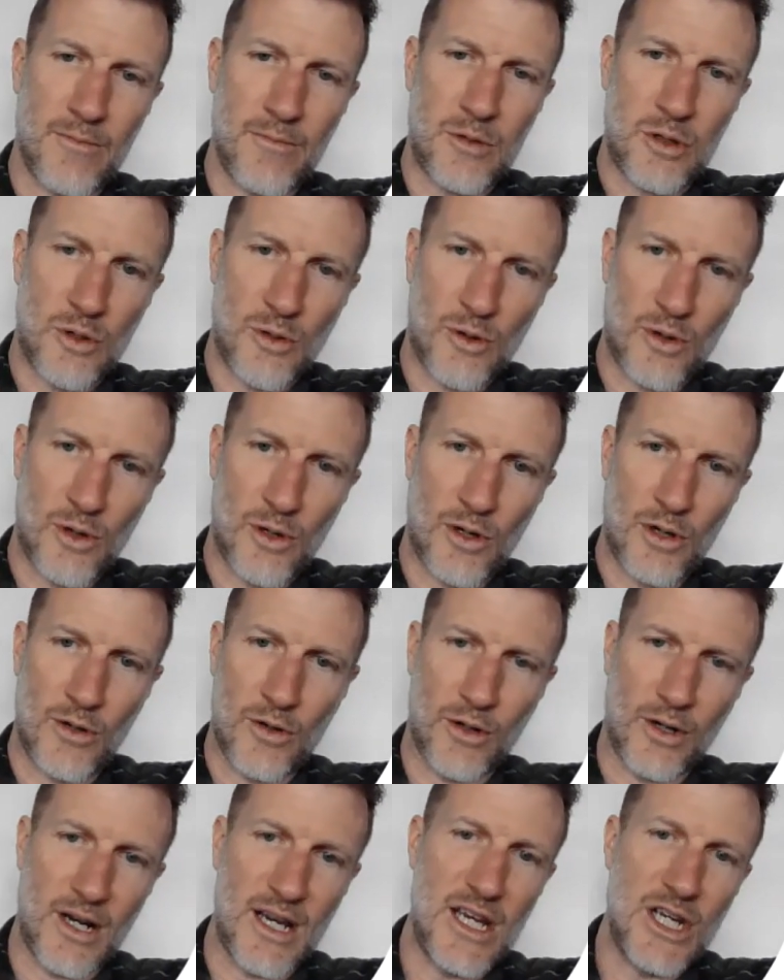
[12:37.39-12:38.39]
torn
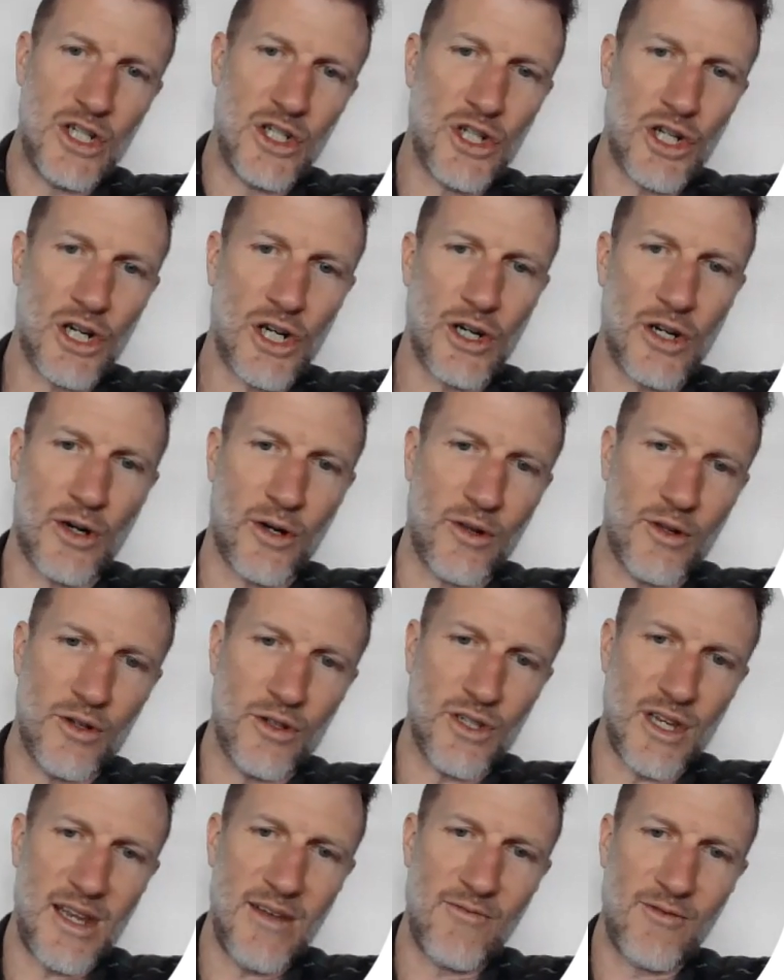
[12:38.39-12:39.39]
or injured, or
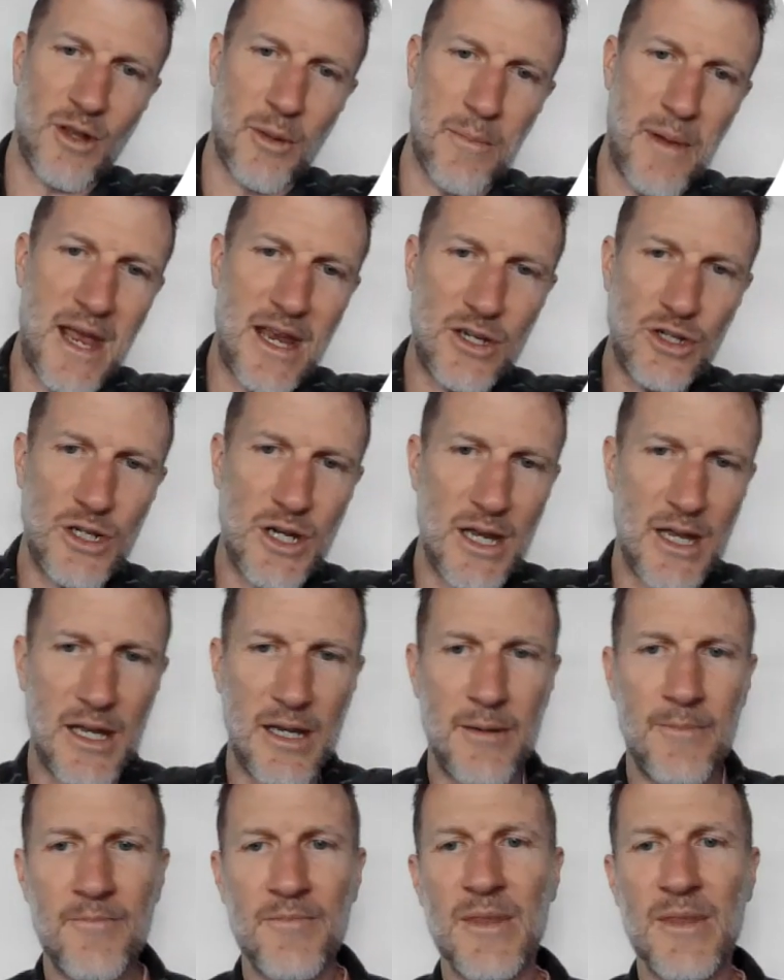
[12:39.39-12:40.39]
there's inflammation.